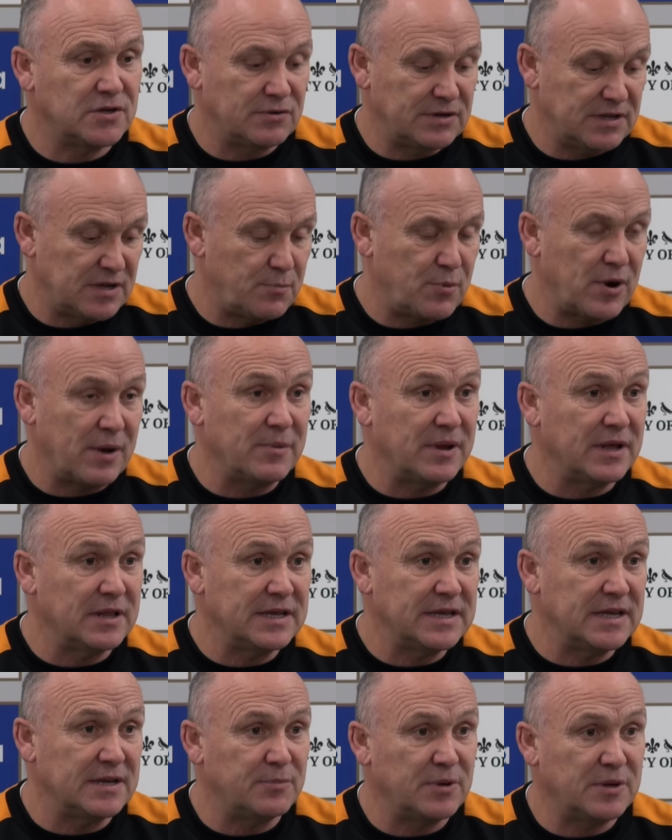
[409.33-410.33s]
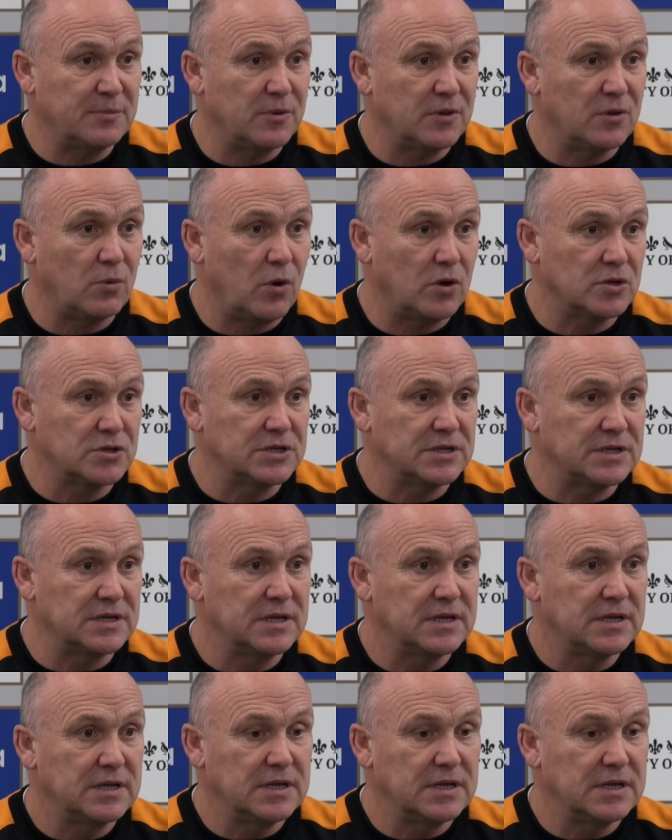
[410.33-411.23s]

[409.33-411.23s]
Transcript: You're in the Premier League, people are watching.